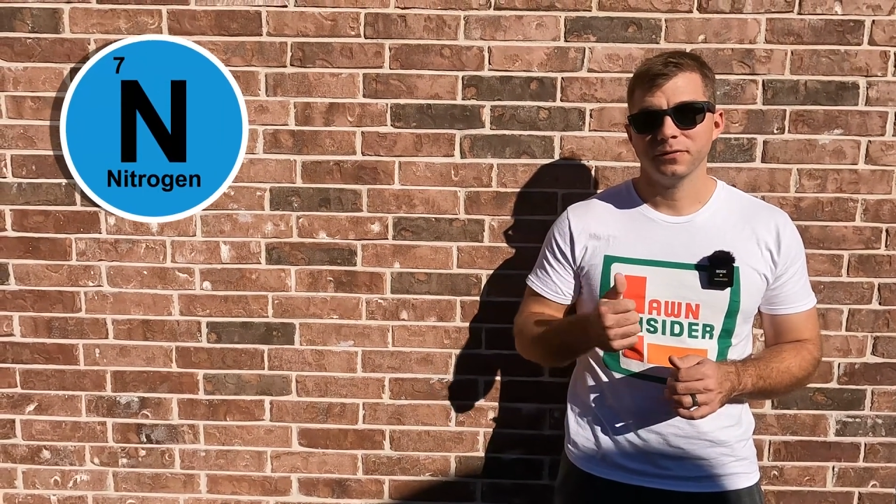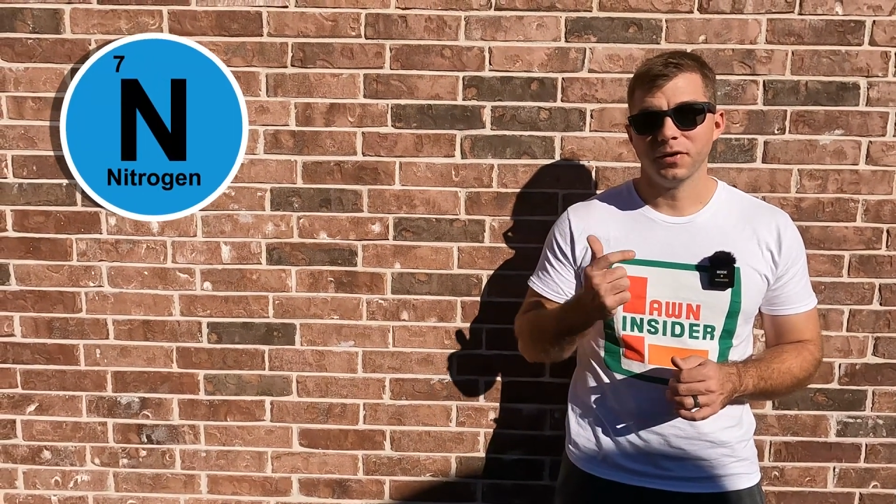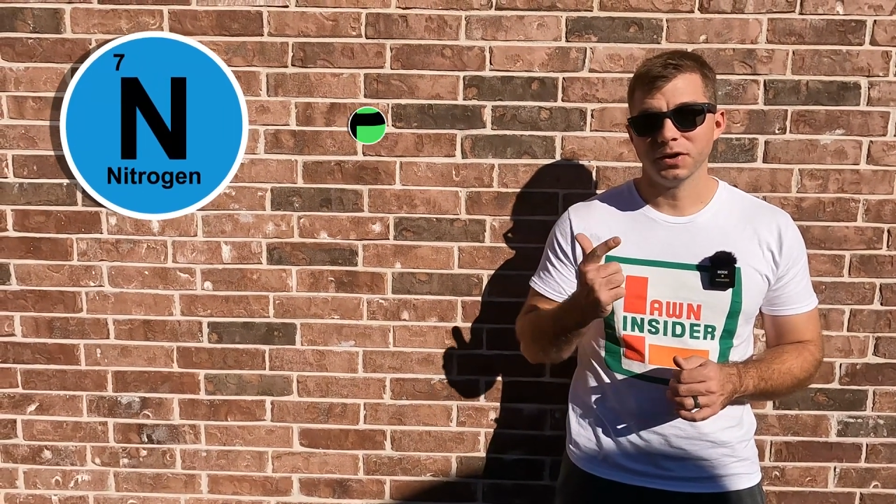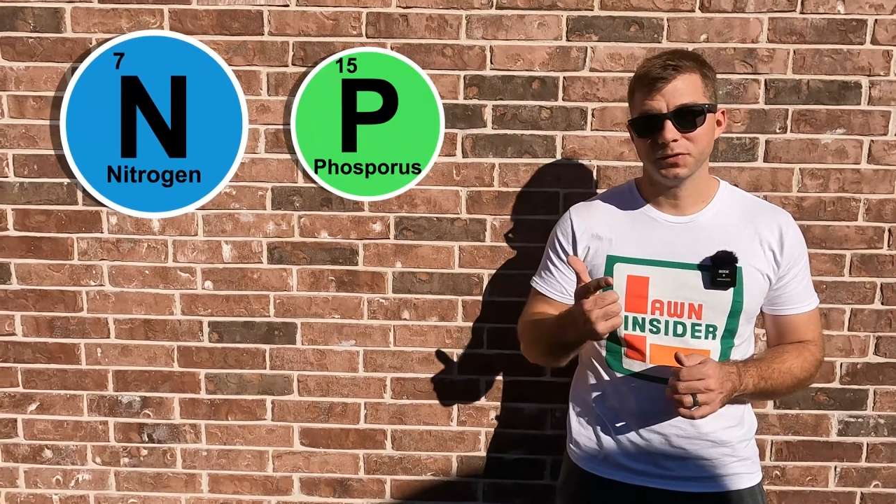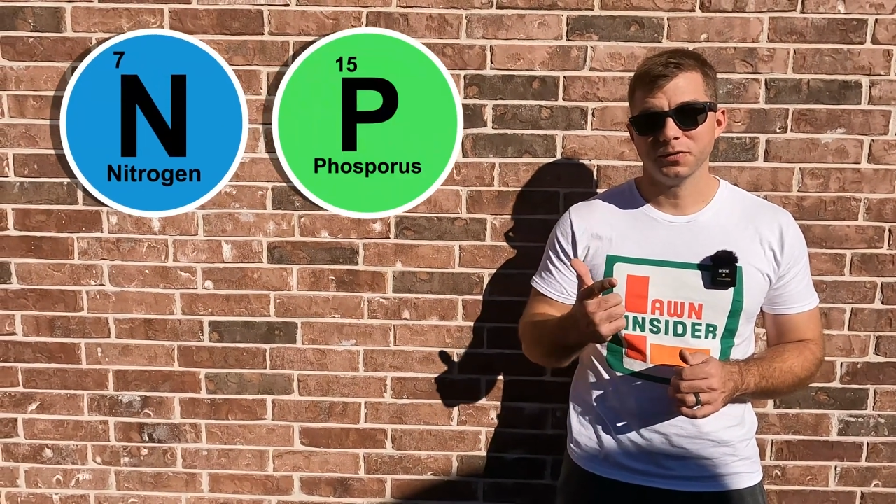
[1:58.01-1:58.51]

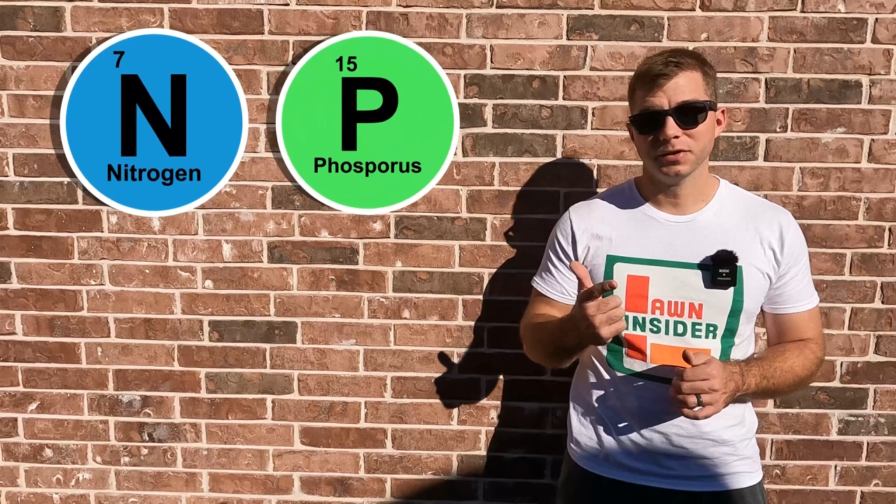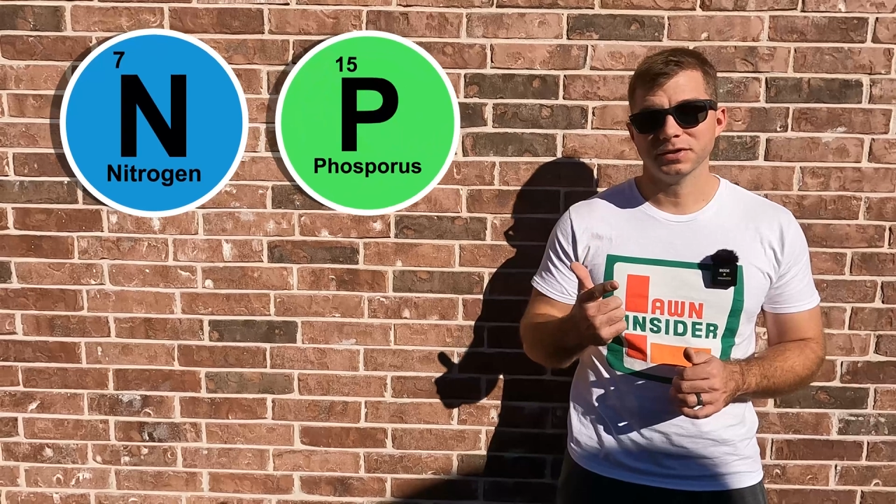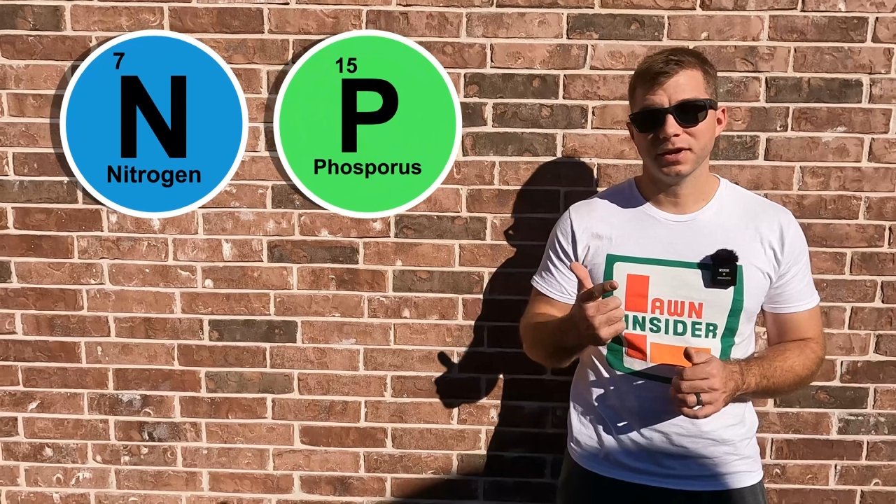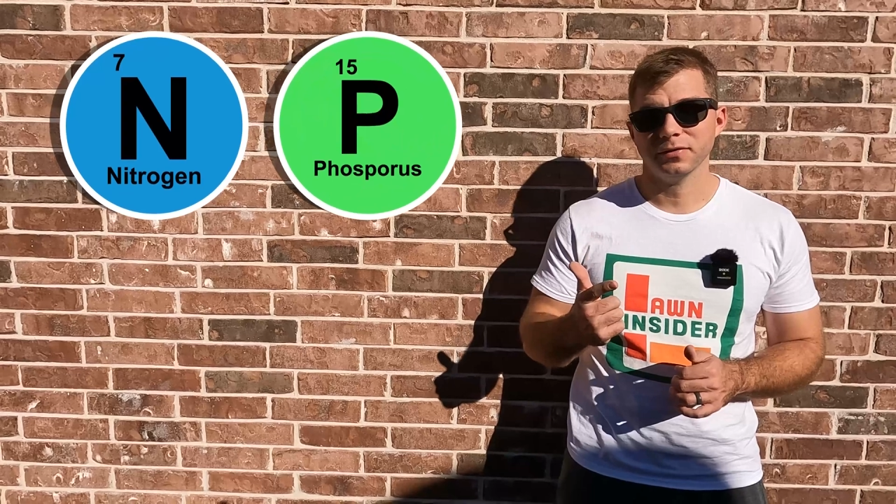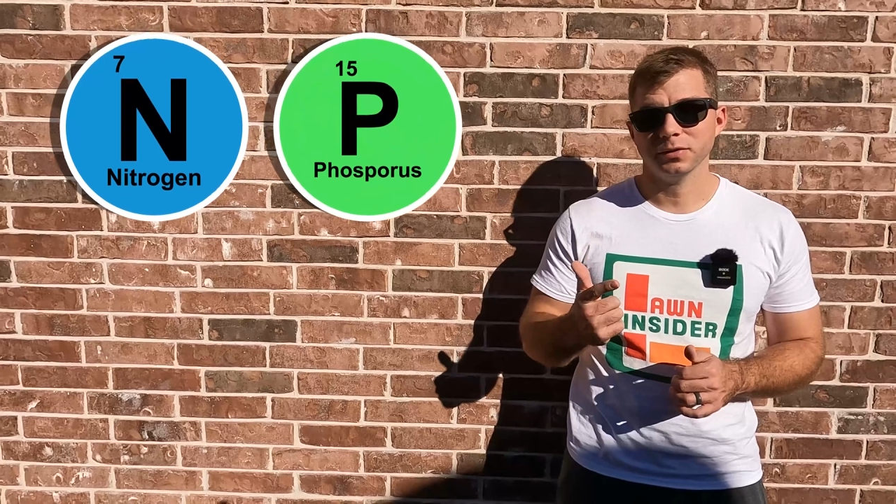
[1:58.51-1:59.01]

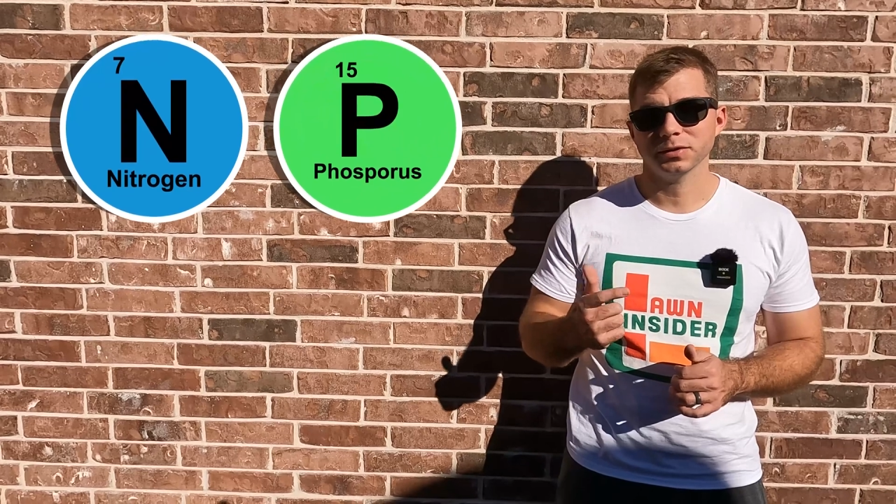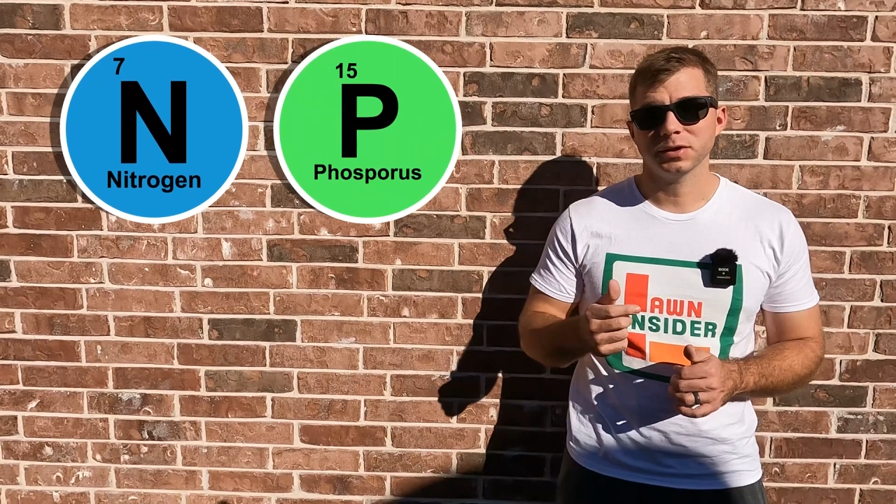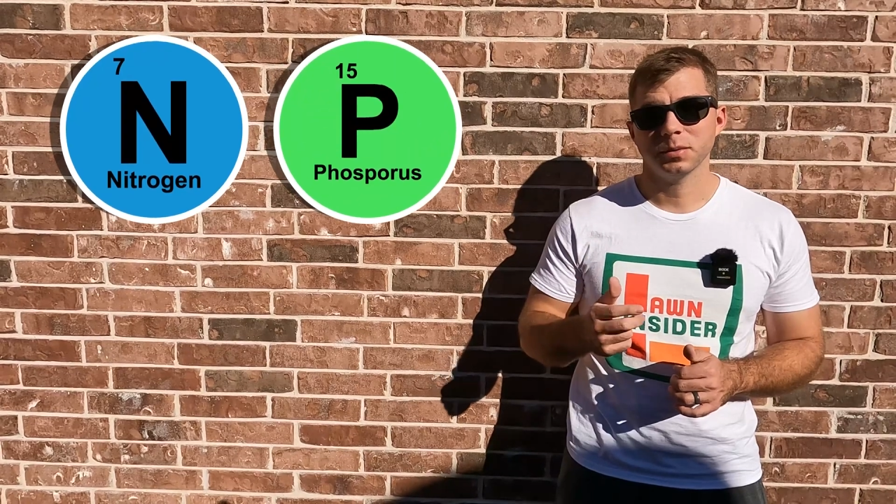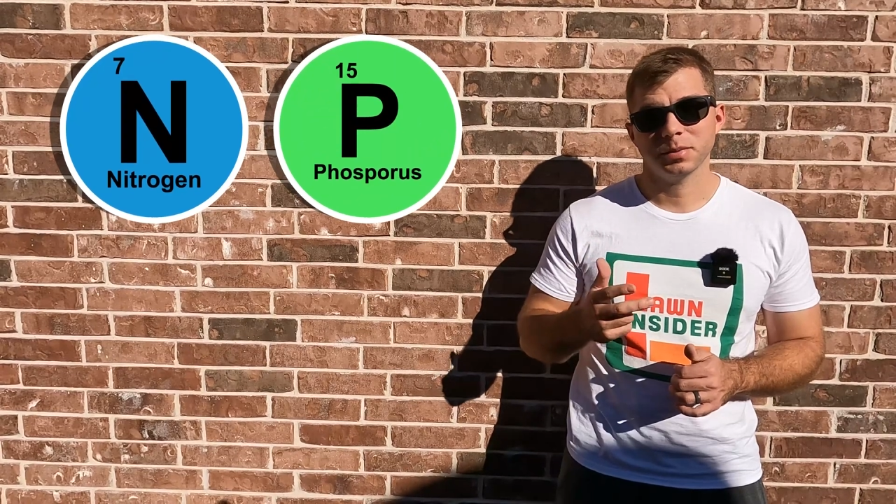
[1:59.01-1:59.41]
phosphorus levels,